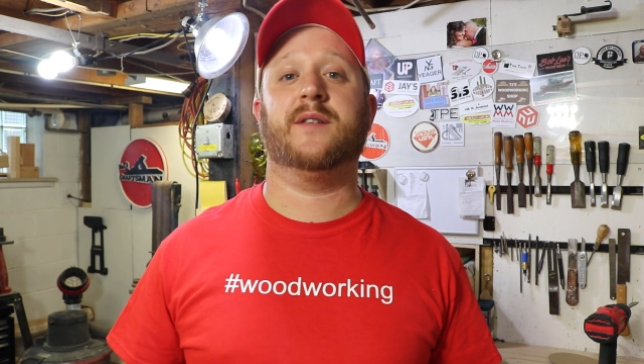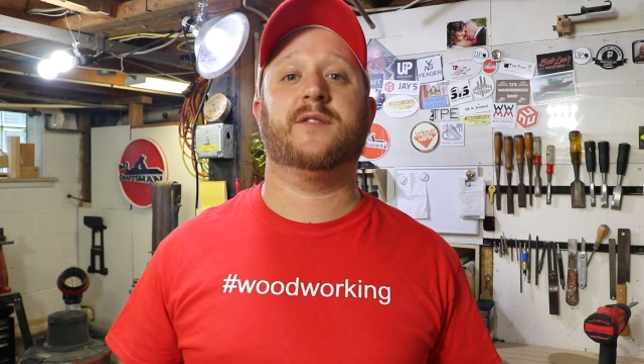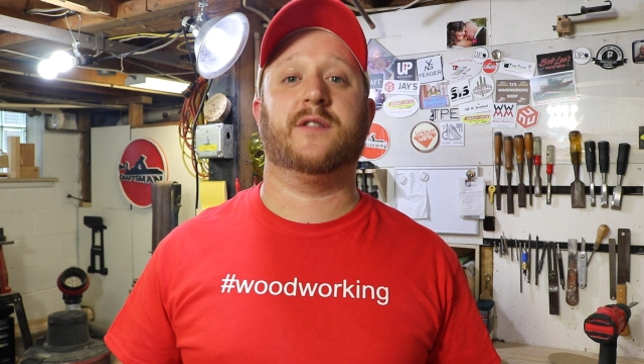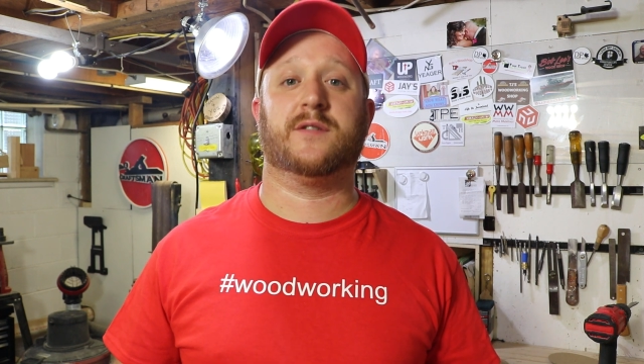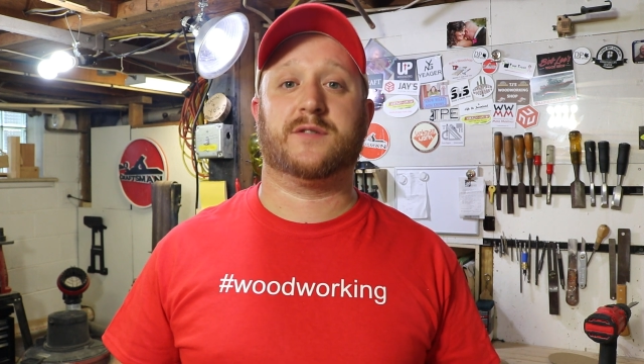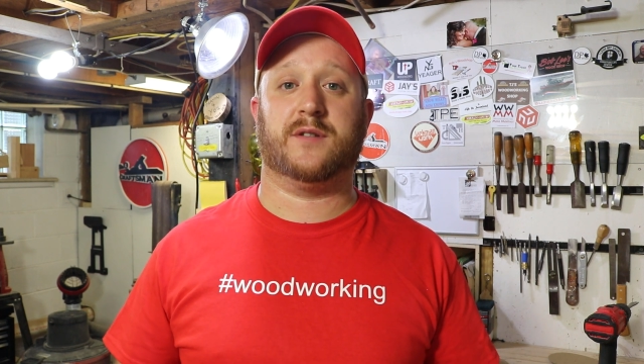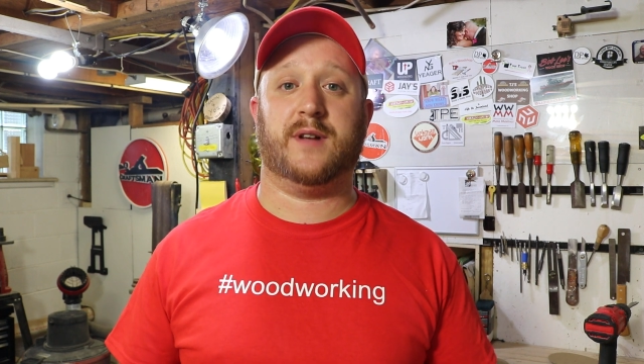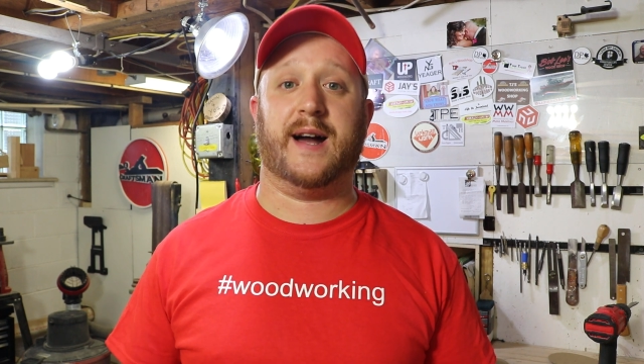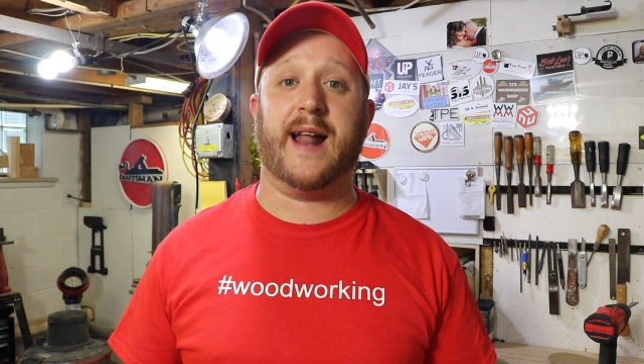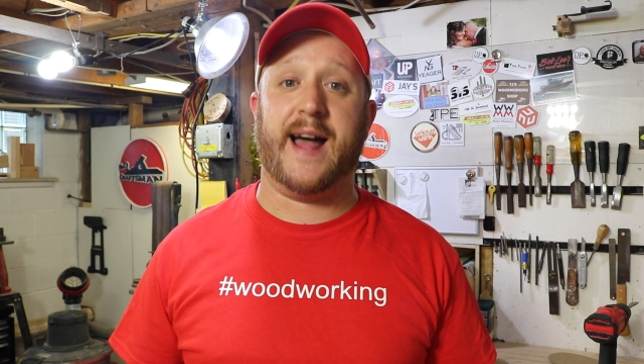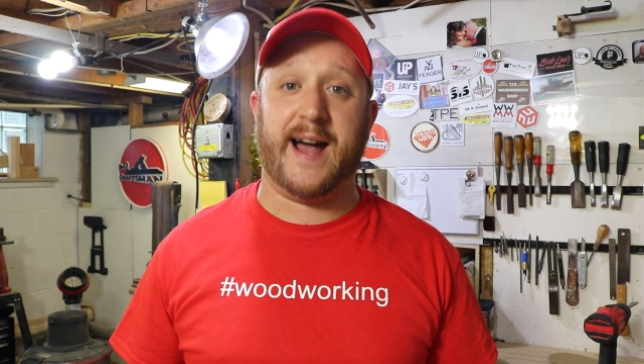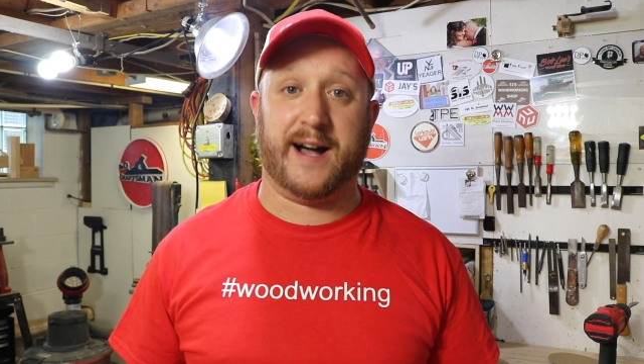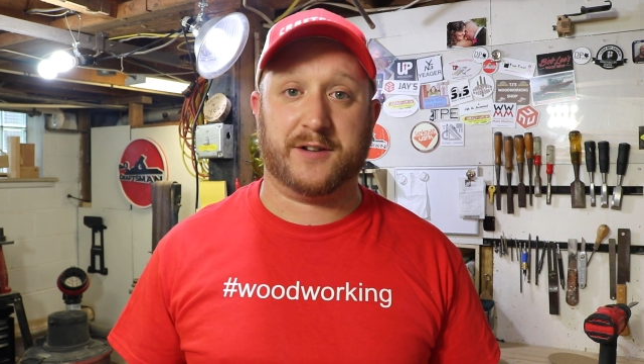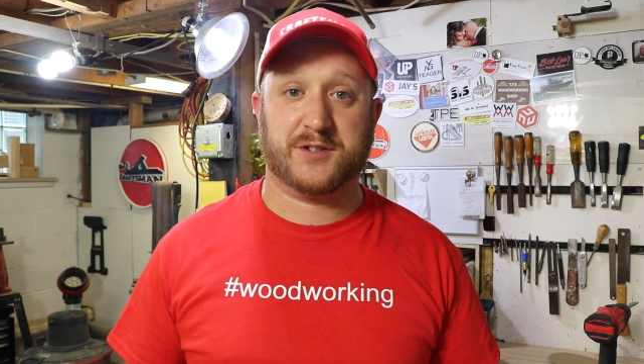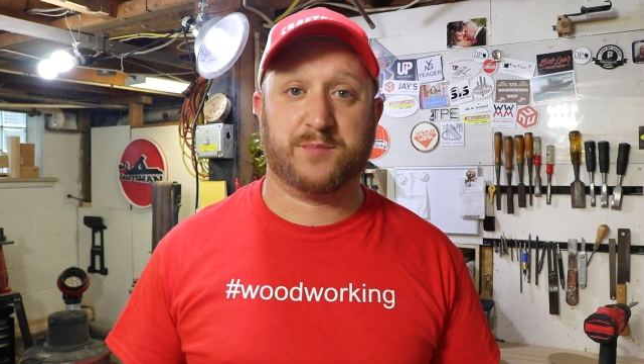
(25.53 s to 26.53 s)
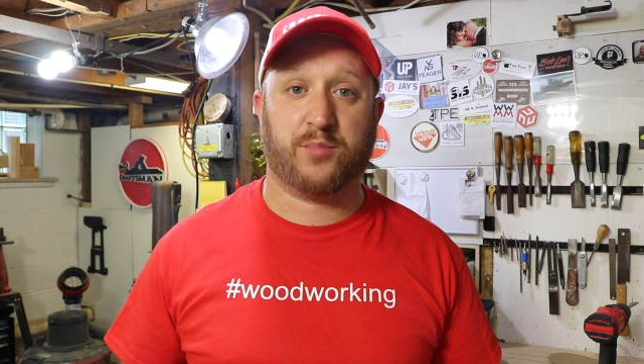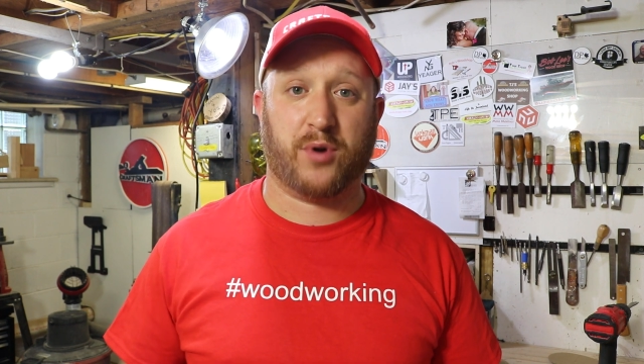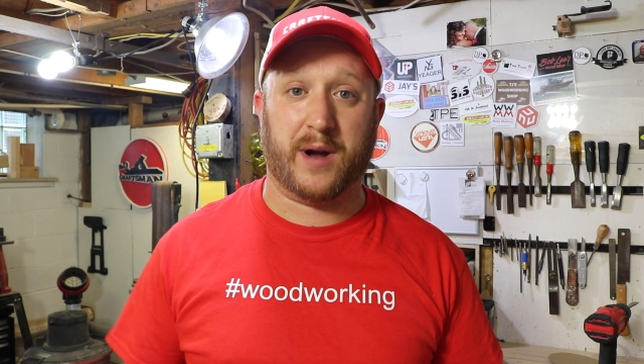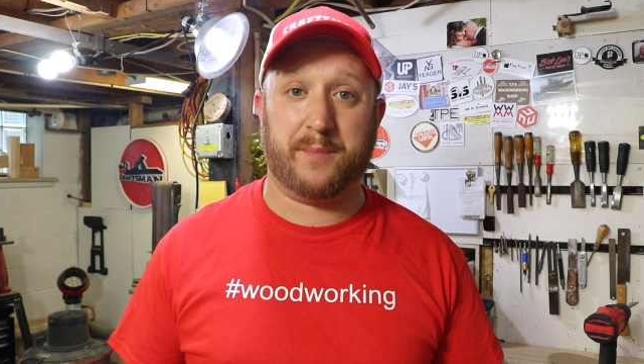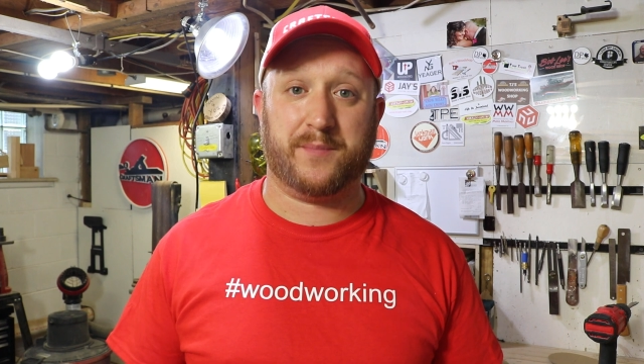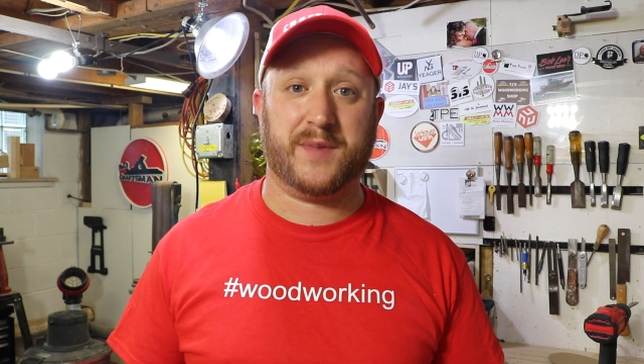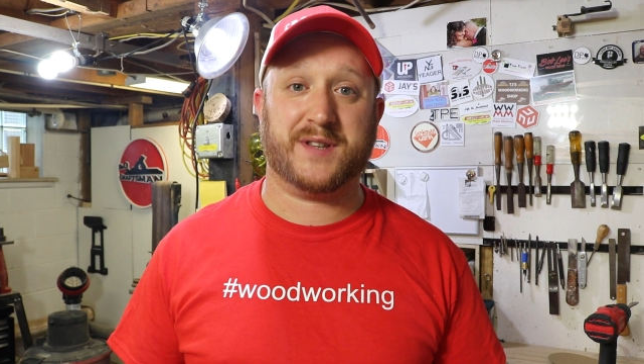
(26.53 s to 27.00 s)
so there's a lot of house
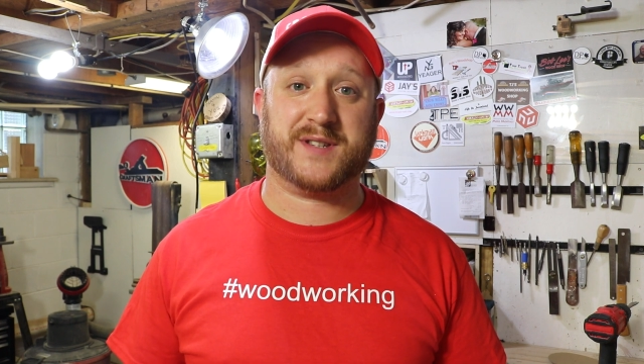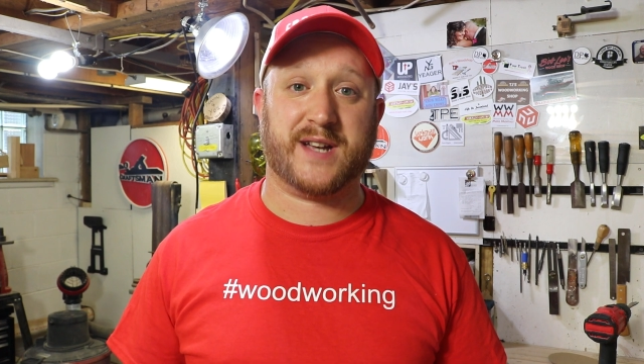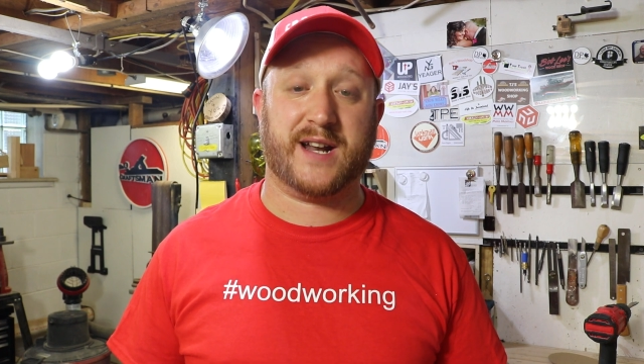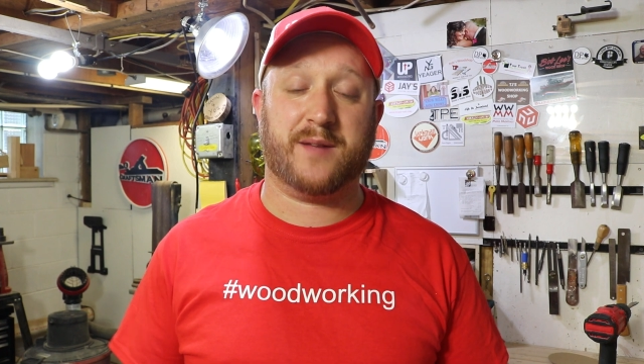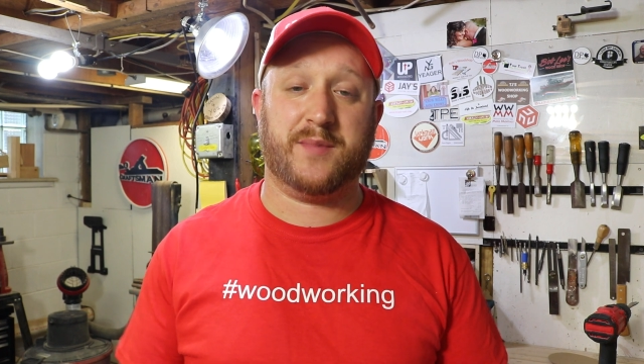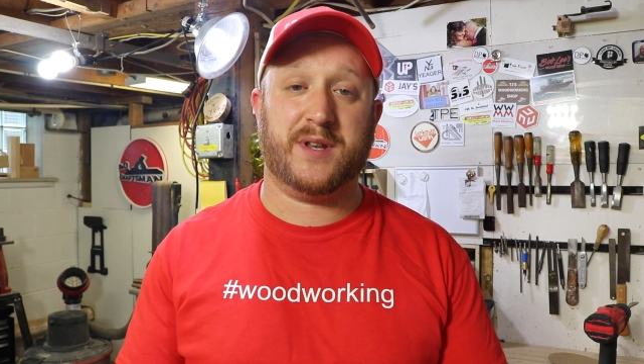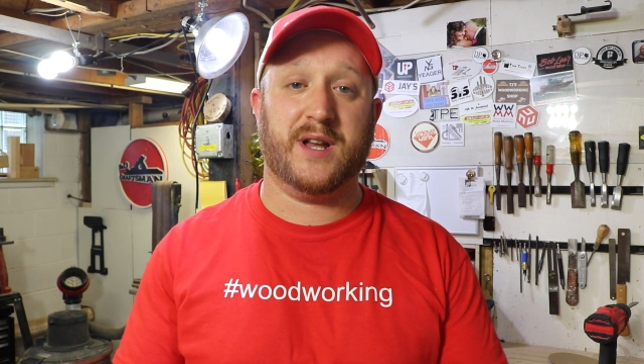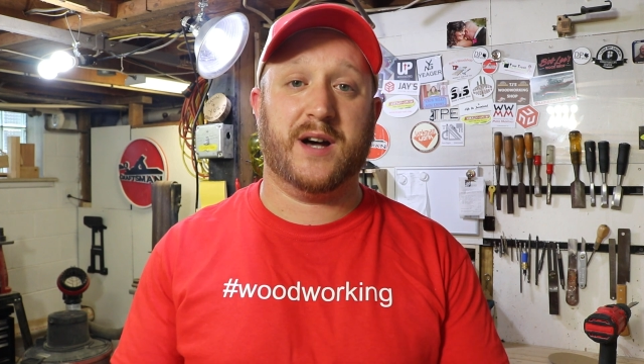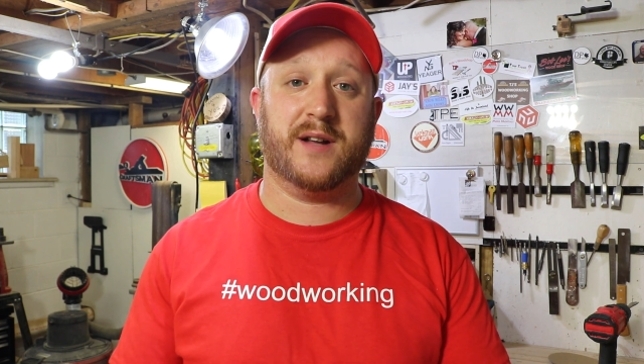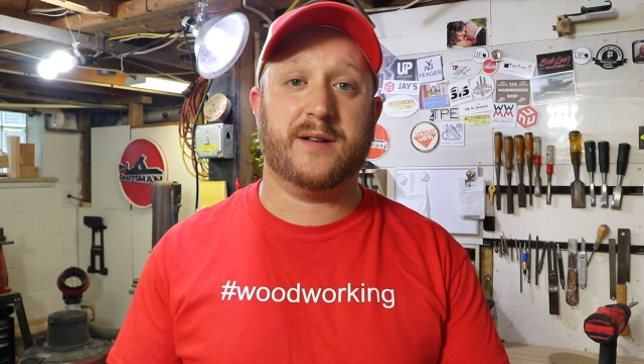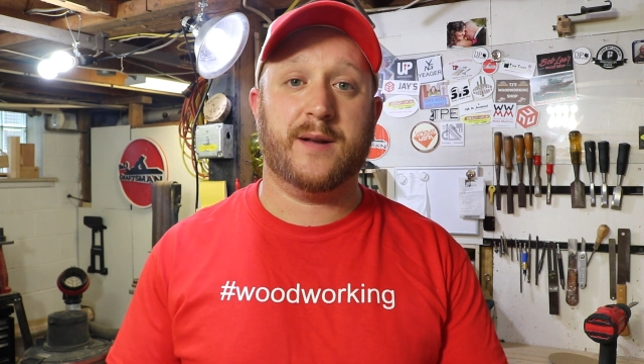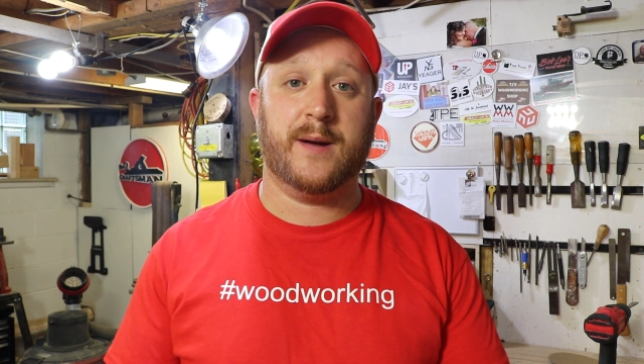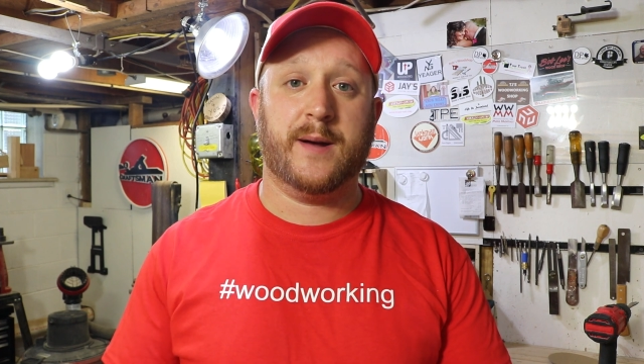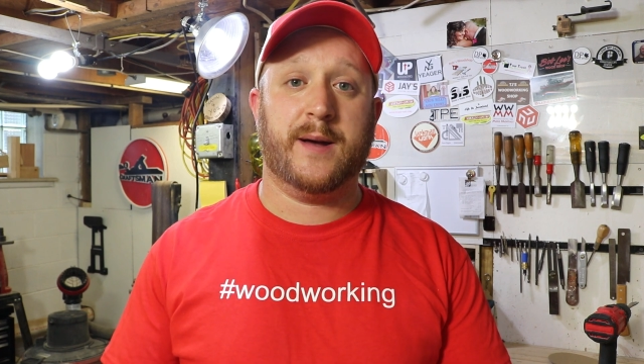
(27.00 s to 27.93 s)
prep that's got to be done.